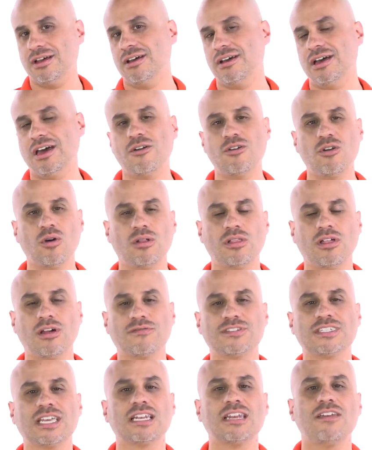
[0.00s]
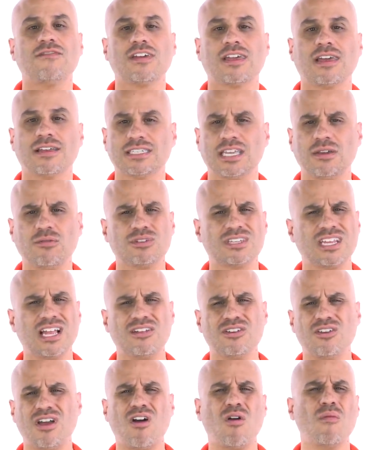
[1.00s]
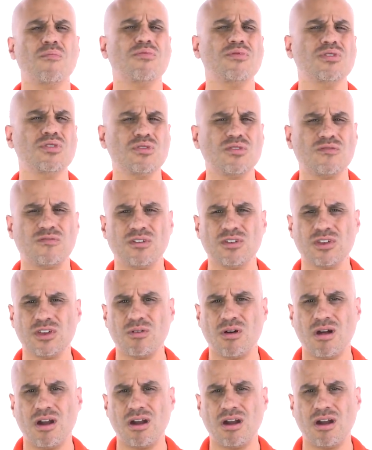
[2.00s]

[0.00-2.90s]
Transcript: I don't know, a lot of significance. He'll tell you how beautiful you